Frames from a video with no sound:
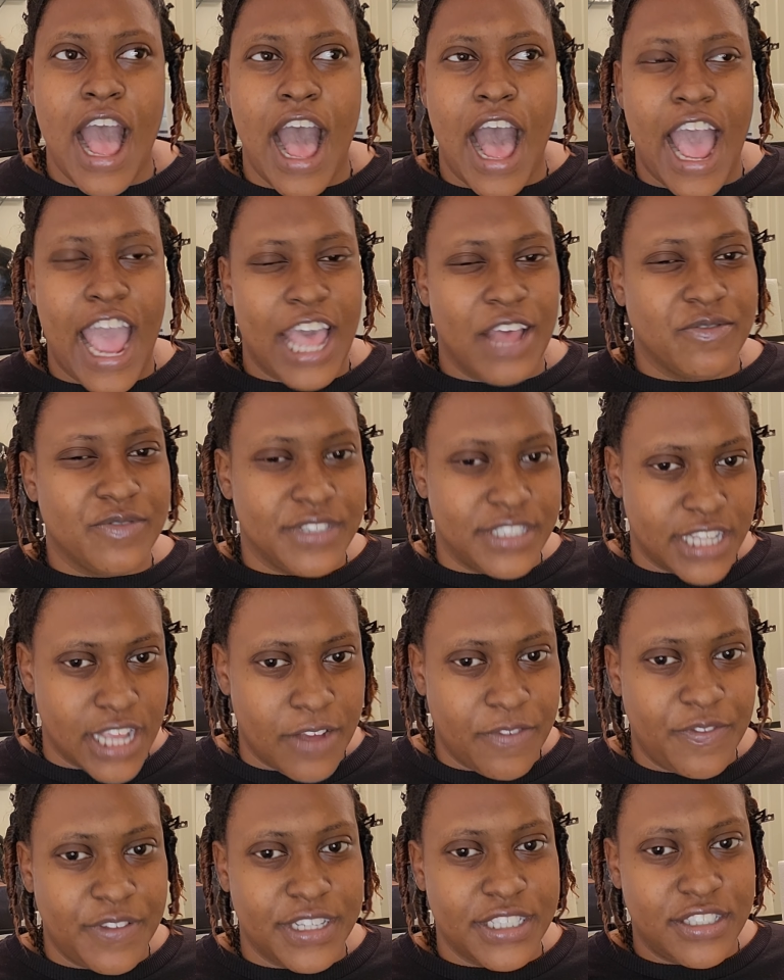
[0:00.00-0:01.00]
I have
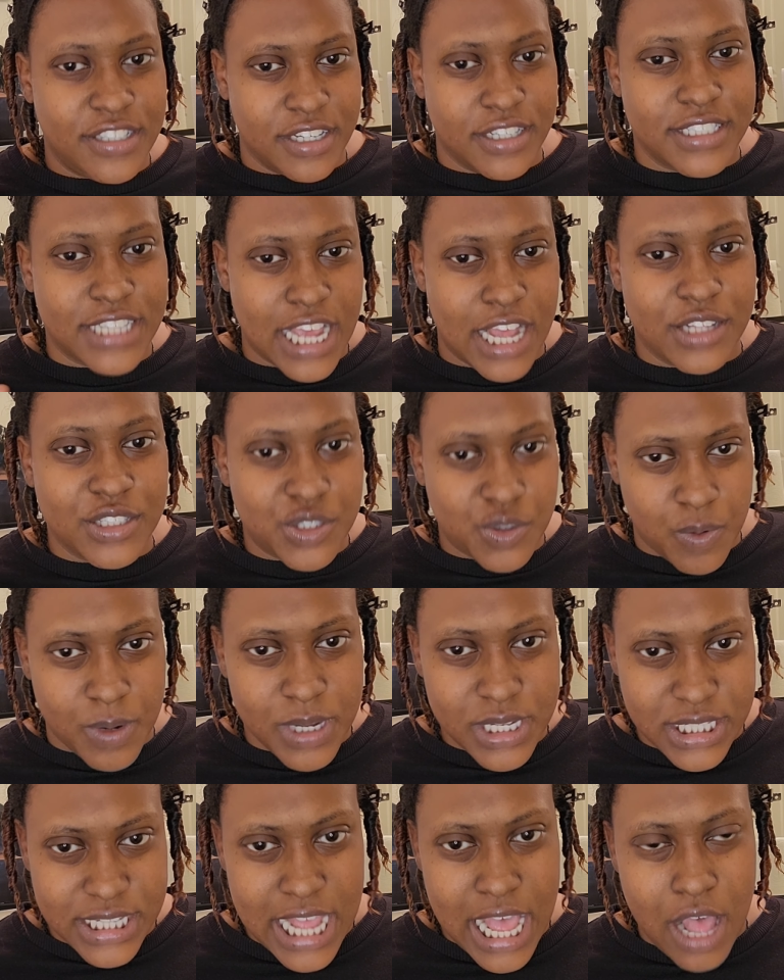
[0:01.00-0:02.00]
definitely took down
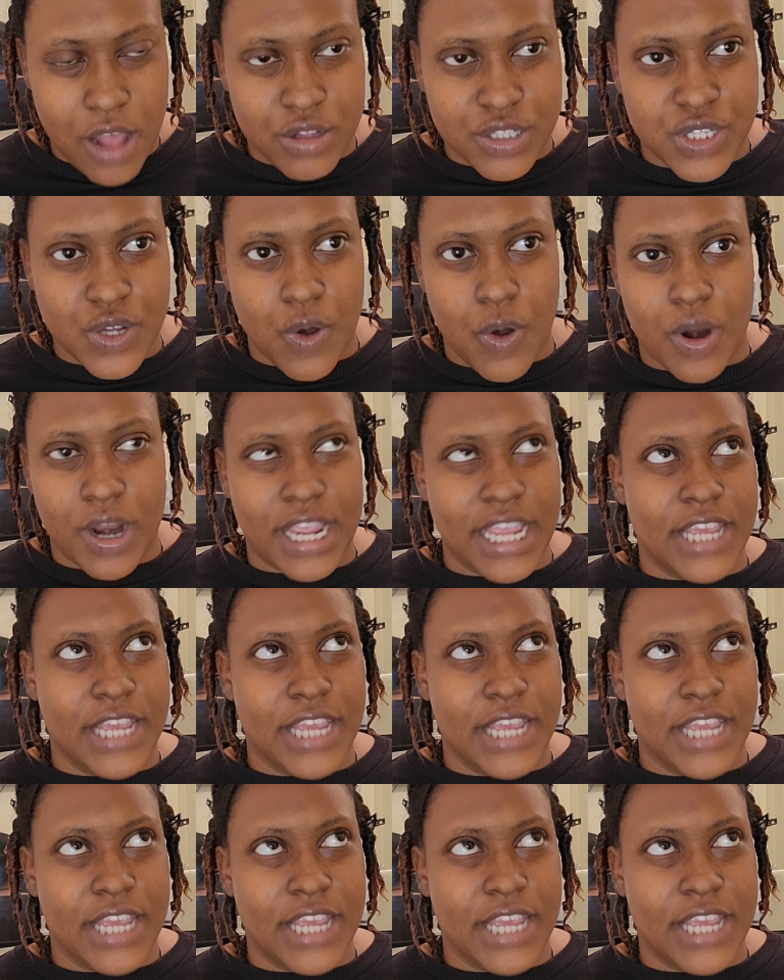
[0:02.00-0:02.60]
twist outs or